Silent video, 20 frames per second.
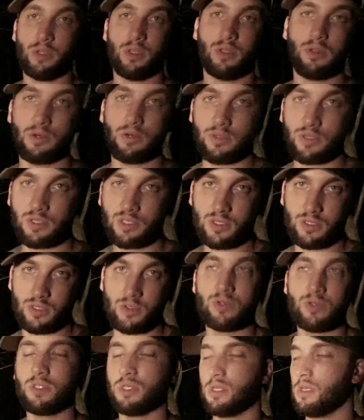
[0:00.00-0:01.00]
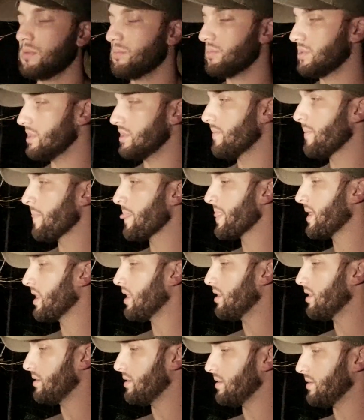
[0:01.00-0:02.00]
did all this, and you'll see it. But
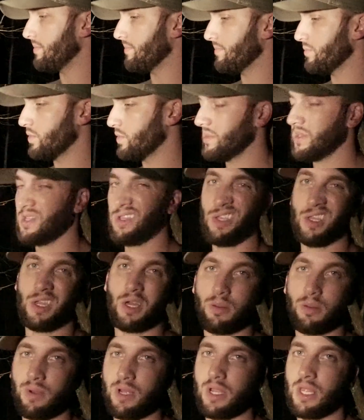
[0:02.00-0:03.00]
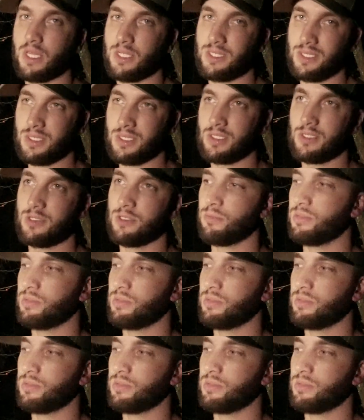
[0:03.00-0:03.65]
we think he got about 18 inches of